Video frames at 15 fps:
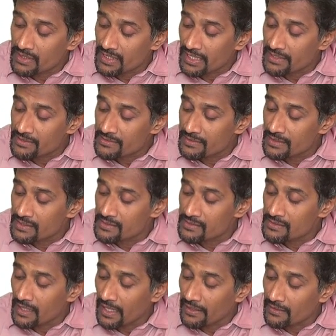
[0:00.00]
Yes,
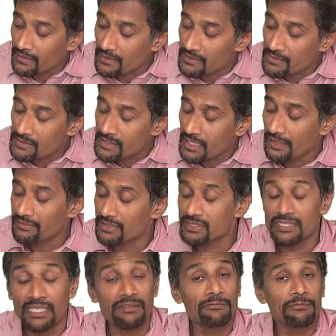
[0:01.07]
this and this have the
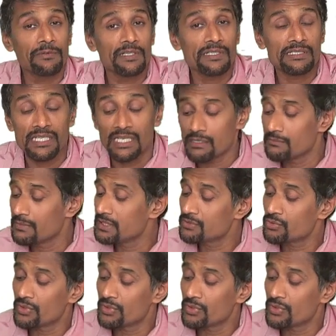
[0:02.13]
same first element.